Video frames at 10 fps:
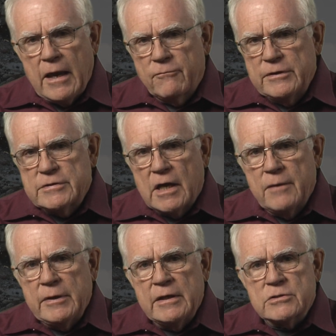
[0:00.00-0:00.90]
Every
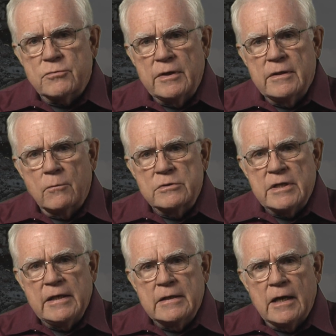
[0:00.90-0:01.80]
time in history there was
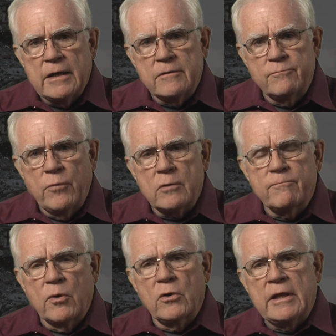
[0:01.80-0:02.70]
any kind of book
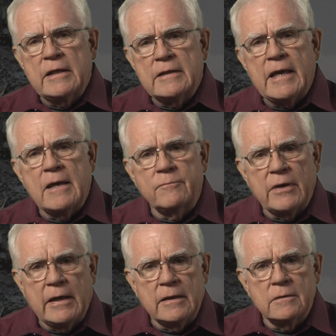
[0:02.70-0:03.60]
burning
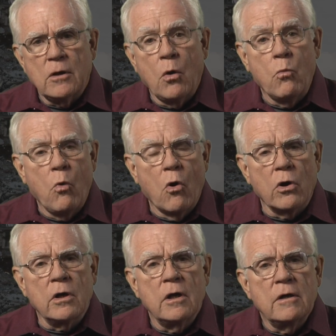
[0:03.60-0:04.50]
campaign, a
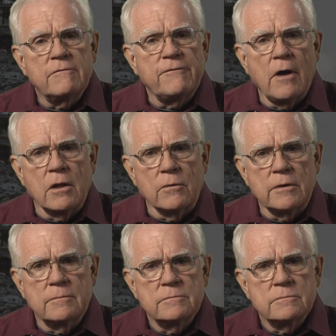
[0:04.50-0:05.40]
war
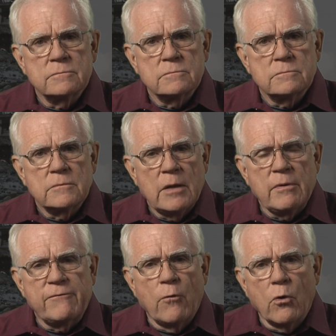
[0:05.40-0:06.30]
followed. And
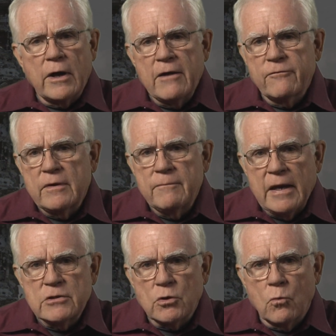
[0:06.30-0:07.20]
before every
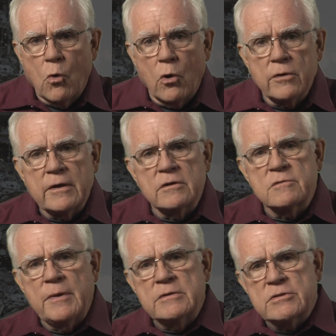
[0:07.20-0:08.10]
major war, there
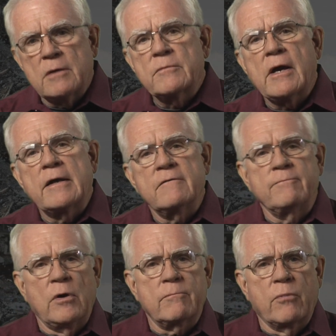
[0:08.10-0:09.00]
has been some kind
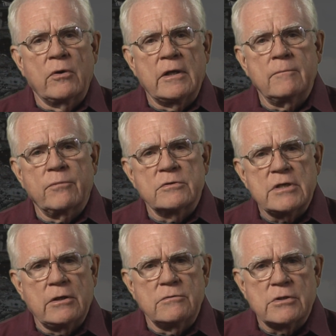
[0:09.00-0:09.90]
of book burning,
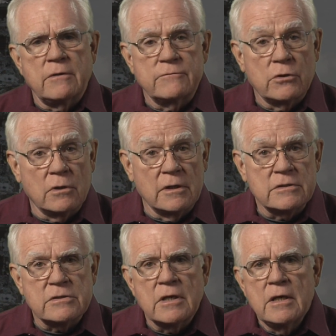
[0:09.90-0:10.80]
persecution of
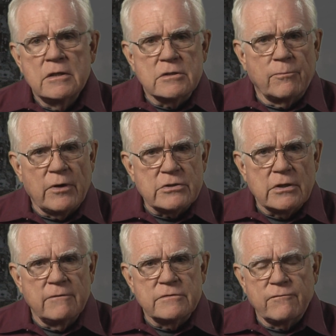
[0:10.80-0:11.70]
journalists,
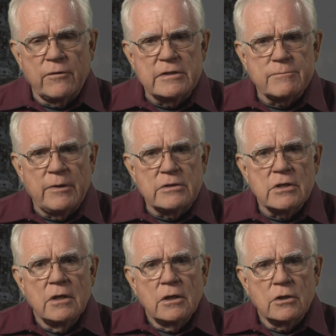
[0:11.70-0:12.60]
suppression of free
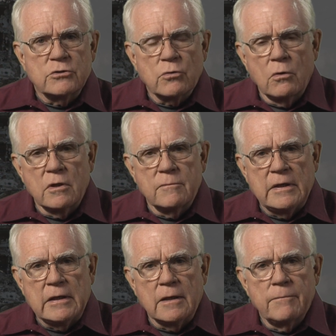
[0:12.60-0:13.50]
speech, control of the
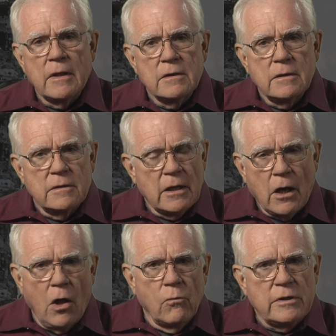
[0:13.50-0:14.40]
media. They
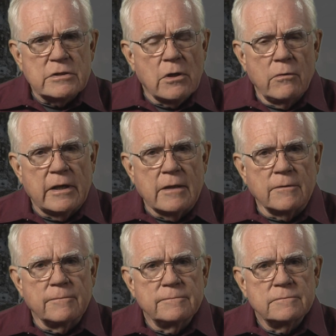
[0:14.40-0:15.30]
always go together.